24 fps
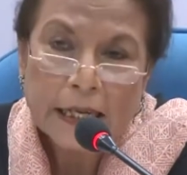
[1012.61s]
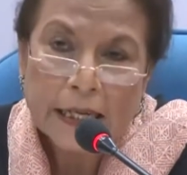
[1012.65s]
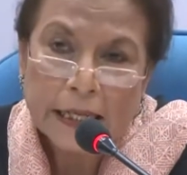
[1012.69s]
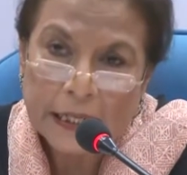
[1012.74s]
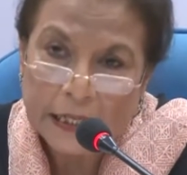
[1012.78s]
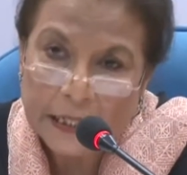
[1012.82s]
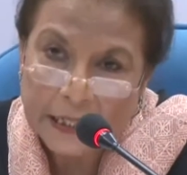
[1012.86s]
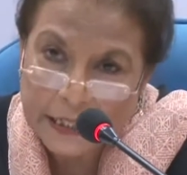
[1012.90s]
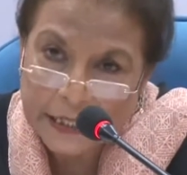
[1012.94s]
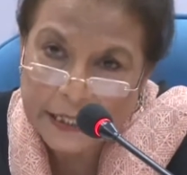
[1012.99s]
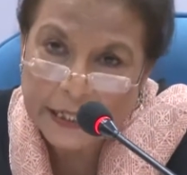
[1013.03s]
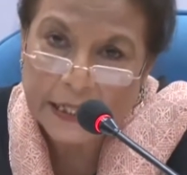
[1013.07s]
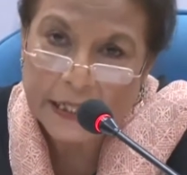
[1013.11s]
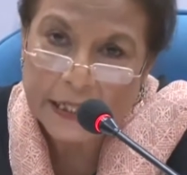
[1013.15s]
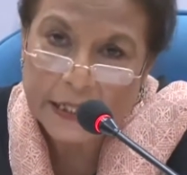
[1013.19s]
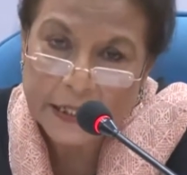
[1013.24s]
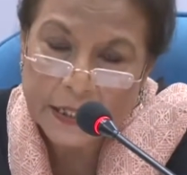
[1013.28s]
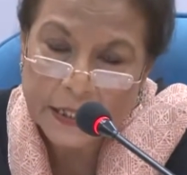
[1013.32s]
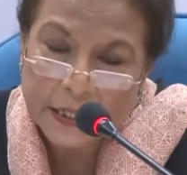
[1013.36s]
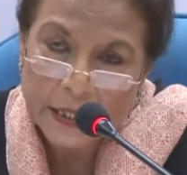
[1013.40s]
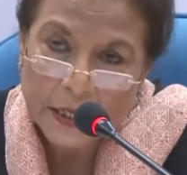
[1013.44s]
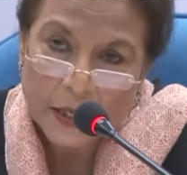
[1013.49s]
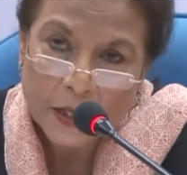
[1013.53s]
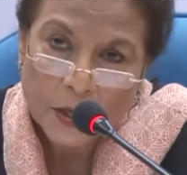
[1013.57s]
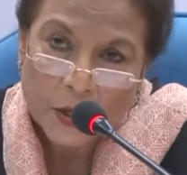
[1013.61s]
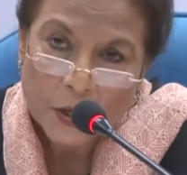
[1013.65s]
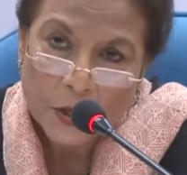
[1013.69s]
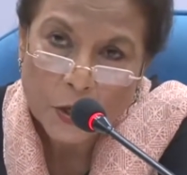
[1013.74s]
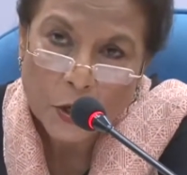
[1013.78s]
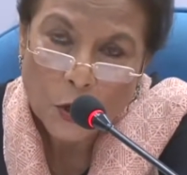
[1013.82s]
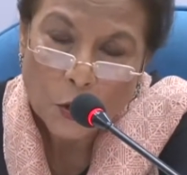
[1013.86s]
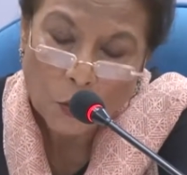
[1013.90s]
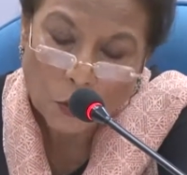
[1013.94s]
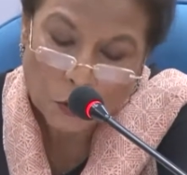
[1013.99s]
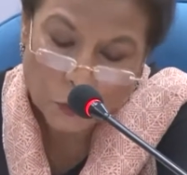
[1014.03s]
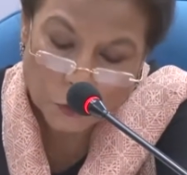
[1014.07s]
Indeed,
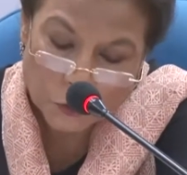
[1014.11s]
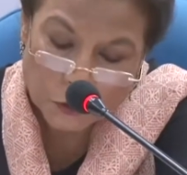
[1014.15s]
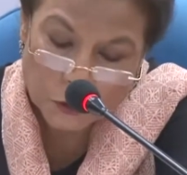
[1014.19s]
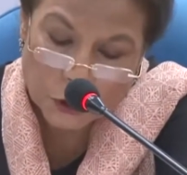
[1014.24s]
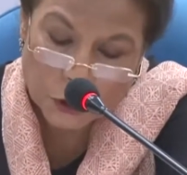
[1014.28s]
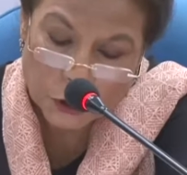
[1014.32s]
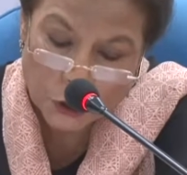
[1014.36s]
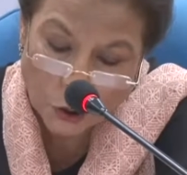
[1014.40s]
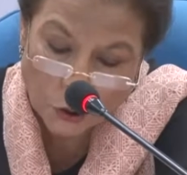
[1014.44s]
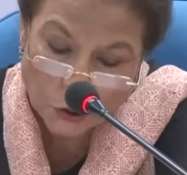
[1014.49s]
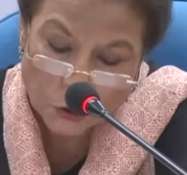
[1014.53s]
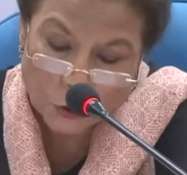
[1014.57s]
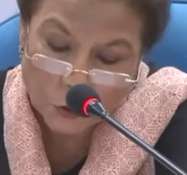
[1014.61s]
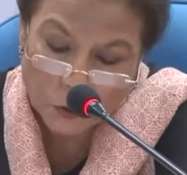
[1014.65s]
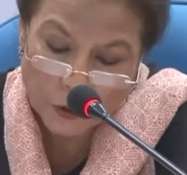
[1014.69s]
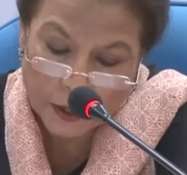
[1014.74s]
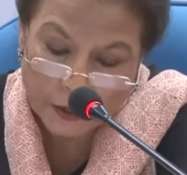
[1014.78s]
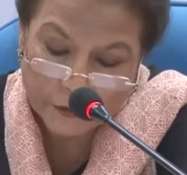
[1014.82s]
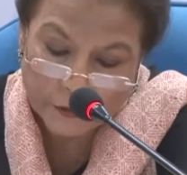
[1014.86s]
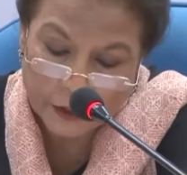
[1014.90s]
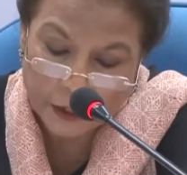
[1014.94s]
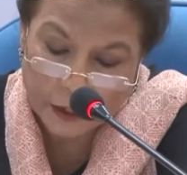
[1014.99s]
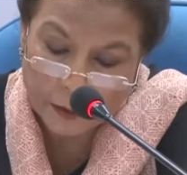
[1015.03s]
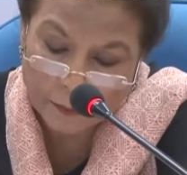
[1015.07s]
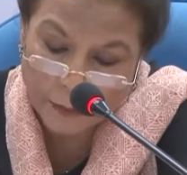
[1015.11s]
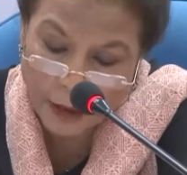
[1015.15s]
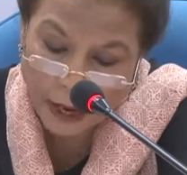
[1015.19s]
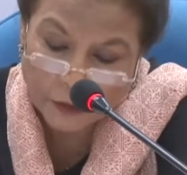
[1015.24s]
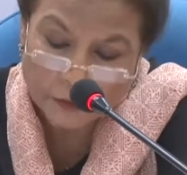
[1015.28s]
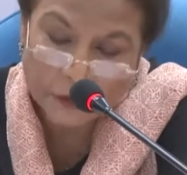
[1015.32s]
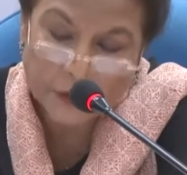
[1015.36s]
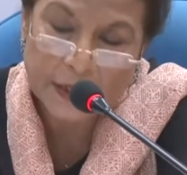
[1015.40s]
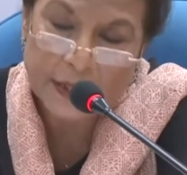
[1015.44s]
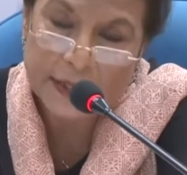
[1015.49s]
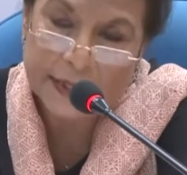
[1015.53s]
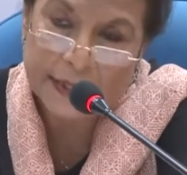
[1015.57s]
what was noteworthy
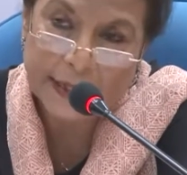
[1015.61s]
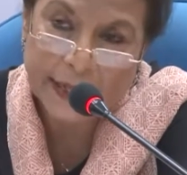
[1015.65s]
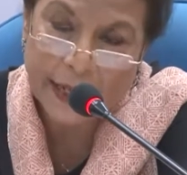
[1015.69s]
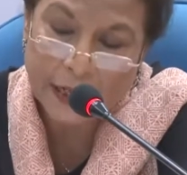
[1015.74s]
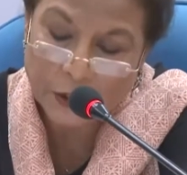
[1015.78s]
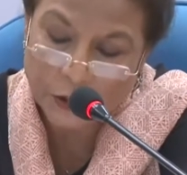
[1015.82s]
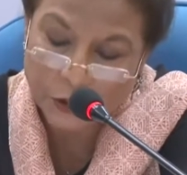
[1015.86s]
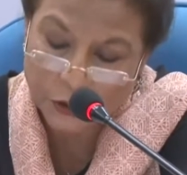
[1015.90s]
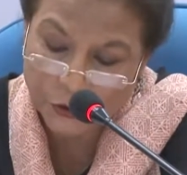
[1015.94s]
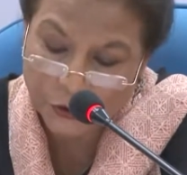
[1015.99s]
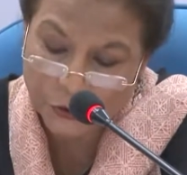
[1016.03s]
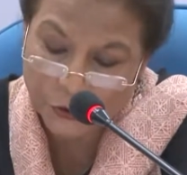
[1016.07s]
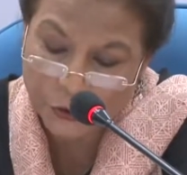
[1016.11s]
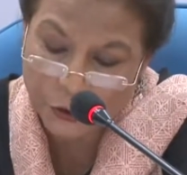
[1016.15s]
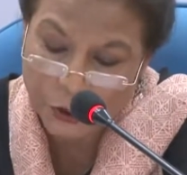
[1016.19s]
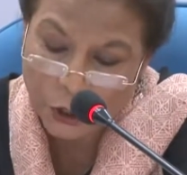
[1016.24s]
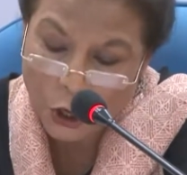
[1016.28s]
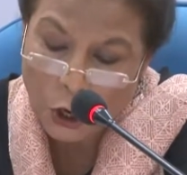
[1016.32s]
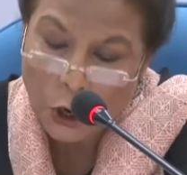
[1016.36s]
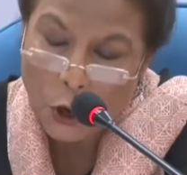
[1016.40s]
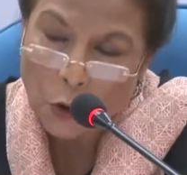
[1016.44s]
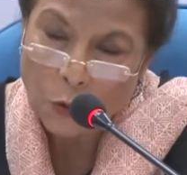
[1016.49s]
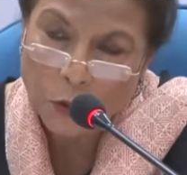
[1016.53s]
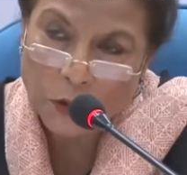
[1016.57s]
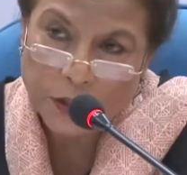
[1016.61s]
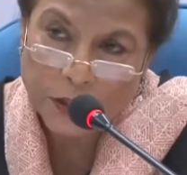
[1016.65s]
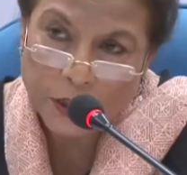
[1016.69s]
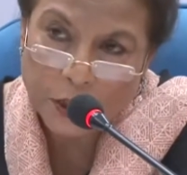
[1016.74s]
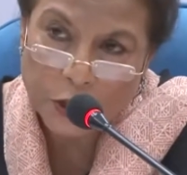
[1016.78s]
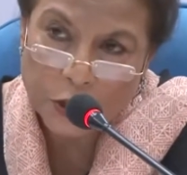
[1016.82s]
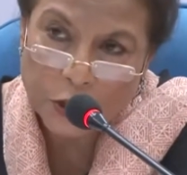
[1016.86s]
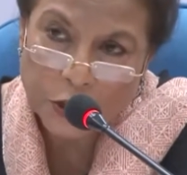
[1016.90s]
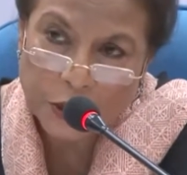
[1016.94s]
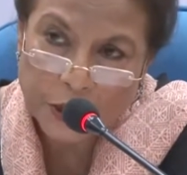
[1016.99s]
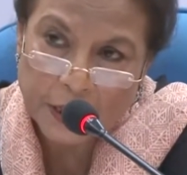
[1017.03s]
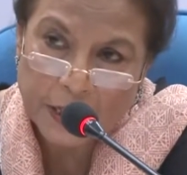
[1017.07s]
about these elections was the
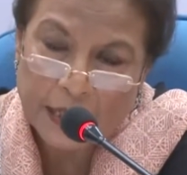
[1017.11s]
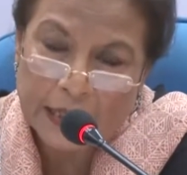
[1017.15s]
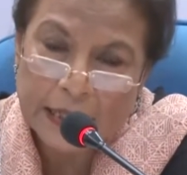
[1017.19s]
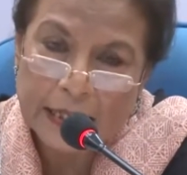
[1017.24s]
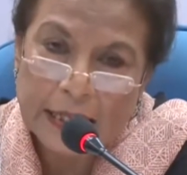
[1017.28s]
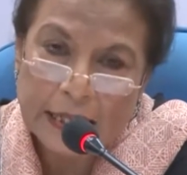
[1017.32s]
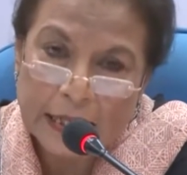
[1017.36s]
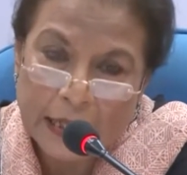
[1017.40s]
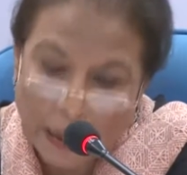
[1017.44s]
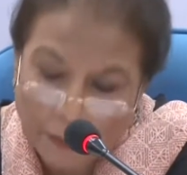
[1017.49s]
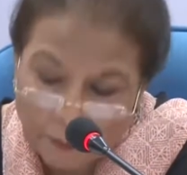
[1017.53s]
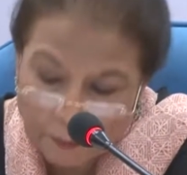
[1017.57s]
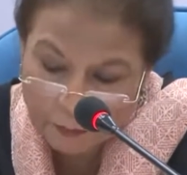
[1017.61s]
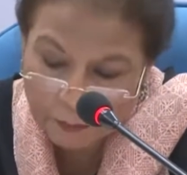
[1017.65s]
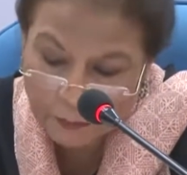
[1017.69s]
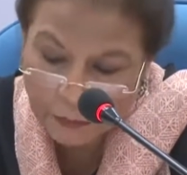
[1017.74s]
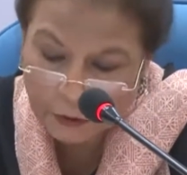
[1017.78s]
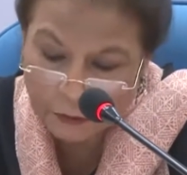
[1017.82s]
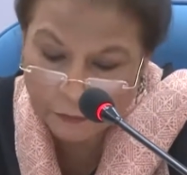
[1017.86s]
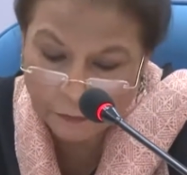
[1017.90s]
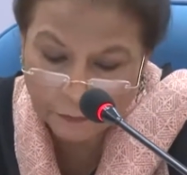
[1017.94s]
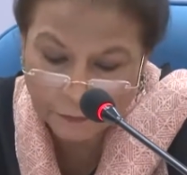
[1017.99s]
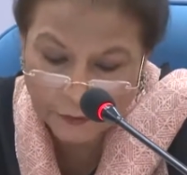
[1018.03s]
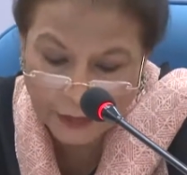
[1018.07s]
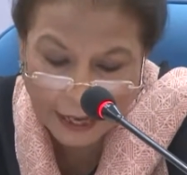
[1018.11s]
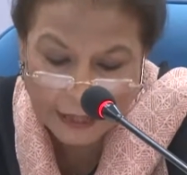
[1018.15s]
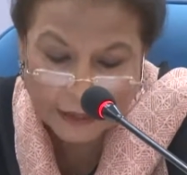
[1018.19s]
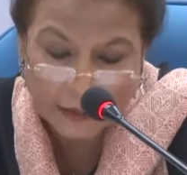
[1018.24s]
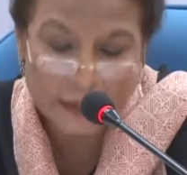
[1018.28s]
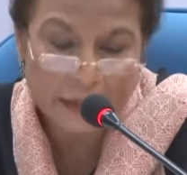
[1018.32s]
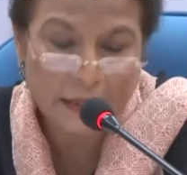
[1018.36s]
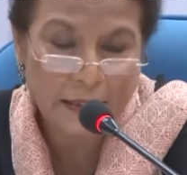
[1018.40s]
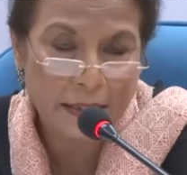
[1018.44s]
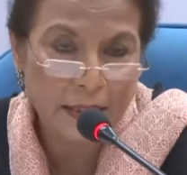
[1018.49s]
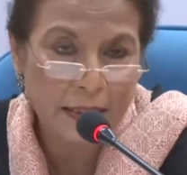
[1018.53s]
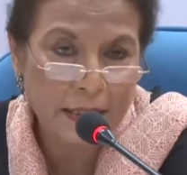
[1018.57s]
sheer number of
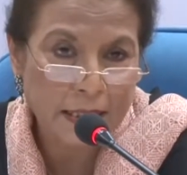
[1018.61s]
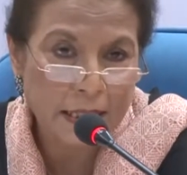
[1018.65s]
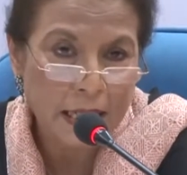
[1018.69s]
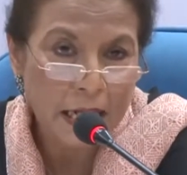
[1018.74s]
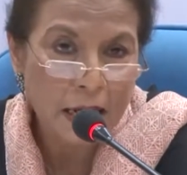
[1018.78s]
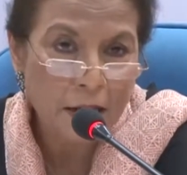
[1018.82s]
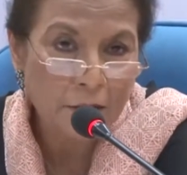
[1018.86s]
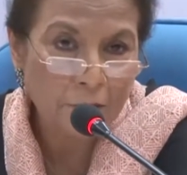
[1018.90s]
candidates